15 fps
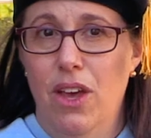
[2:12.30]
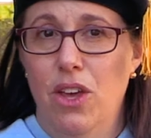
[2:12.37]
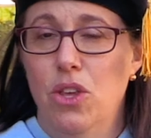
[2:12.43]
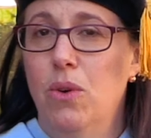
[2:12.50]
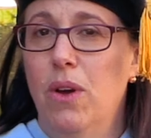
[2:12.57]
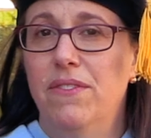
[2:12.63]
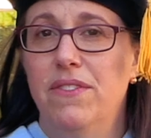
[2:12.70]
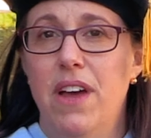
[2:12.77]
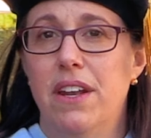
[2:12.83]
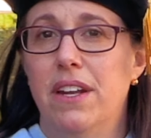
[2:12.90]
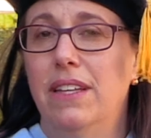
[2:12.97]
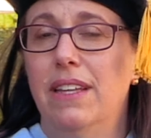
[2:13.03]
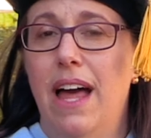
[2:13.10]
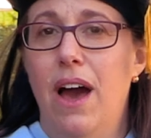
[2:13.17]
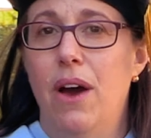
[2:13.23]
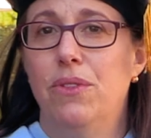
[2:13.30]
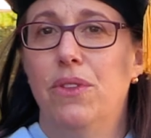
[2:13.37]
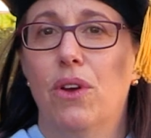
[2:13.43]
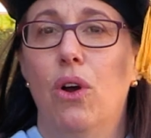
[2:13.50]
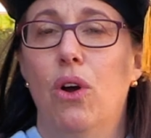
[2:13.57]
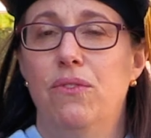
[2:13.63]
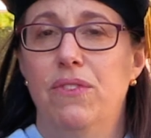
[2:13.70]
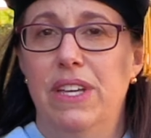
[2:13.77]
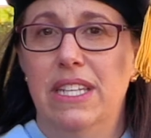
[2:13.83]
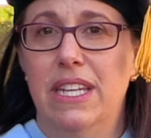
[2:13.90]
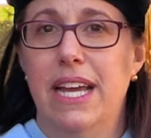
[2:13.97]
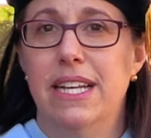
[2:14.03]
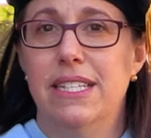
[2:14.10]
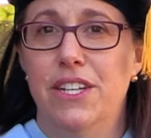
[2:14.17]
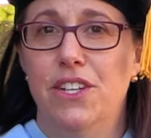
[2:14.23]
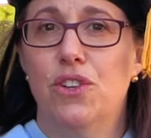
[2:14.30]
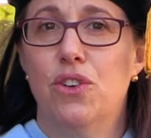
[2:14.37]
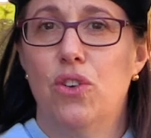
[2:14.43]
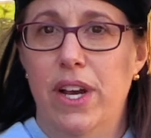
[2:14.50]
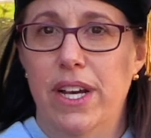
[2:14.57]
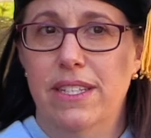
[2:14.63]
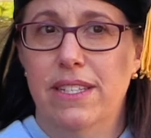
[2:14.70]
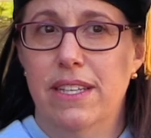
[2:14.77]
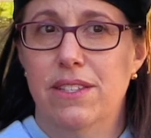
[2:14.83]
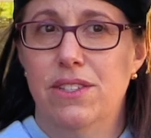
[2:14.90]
You have not allowed the COVID nineteen crisis